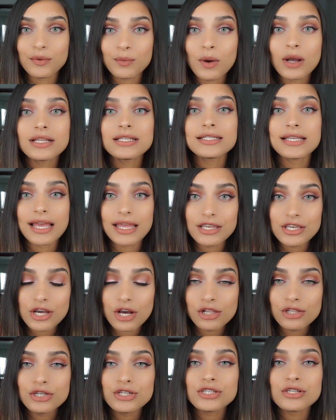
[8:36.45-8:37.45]
you want
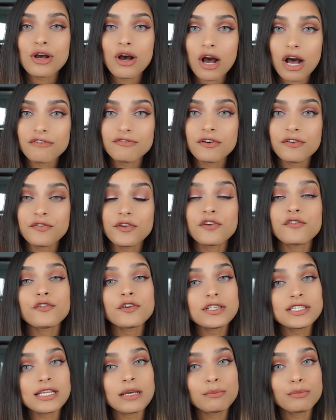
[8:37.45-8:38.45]
$10 off of your
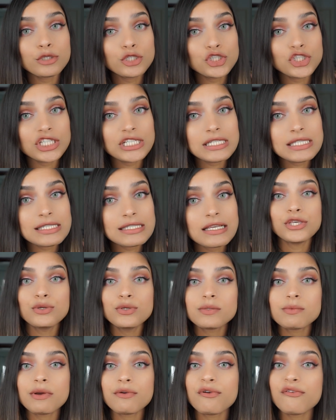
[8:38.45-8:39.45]
first time purchase,
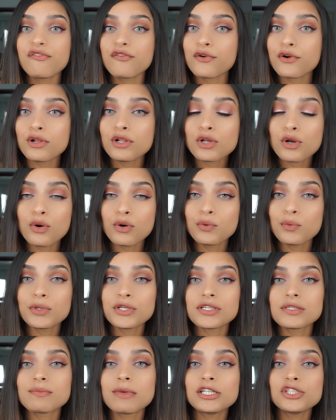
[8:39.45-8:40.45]
use my referral code, which
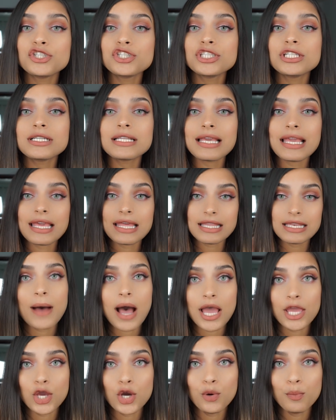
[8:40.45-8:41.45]
is mentioned in
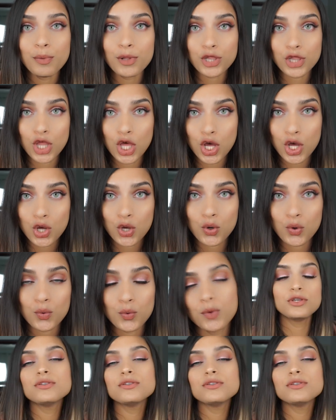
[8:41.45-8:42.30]
bio below.